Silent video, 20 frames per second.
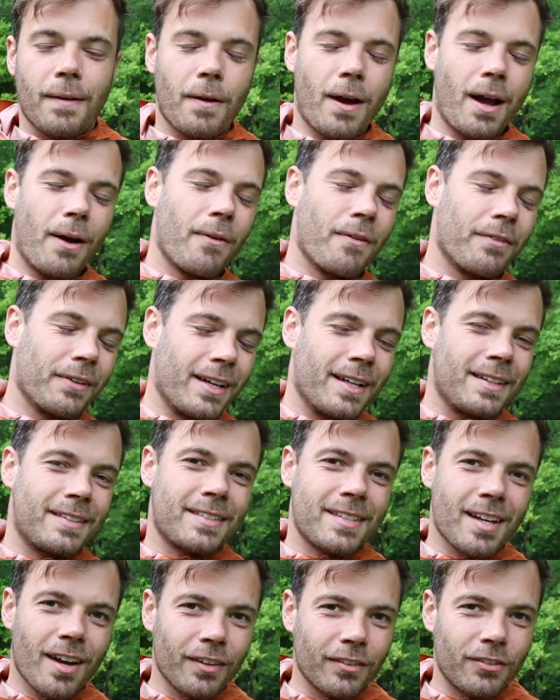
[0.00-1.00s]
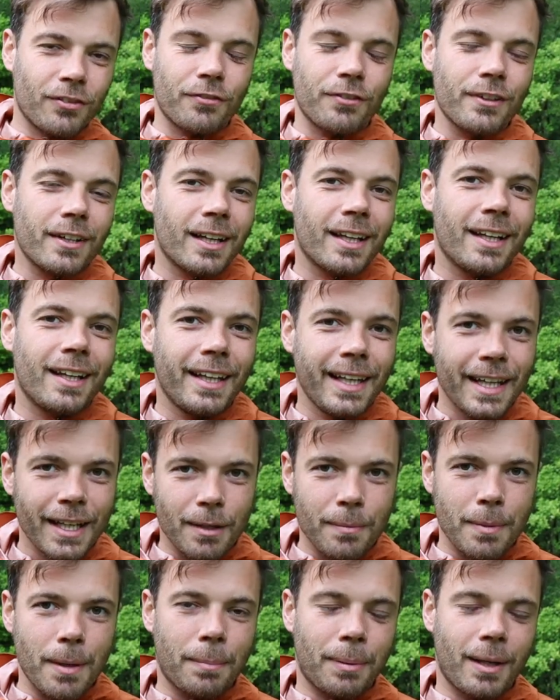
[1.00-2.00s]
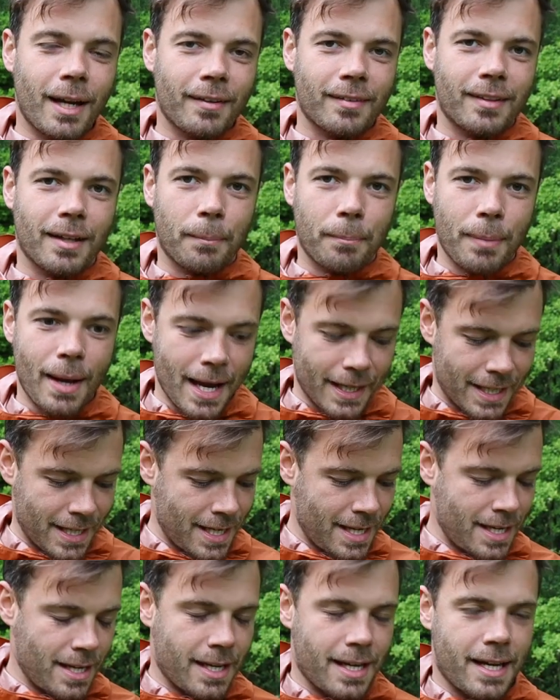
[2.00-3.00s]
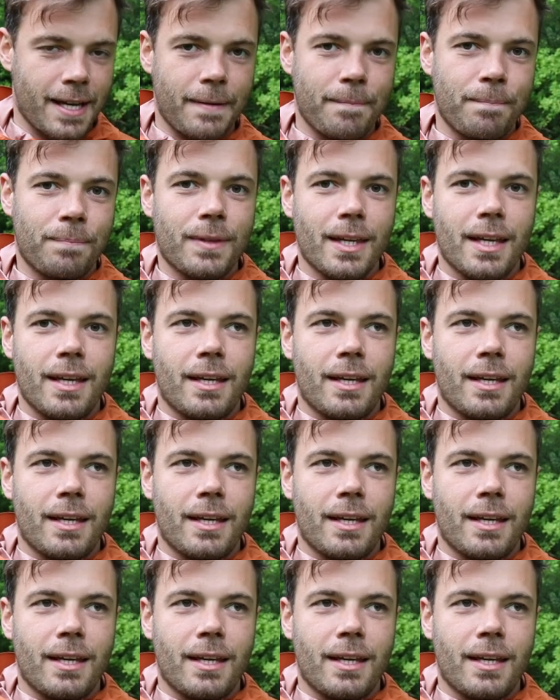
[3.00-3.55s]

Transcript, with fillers: However, it does feel a little bit plastic baggy. Um,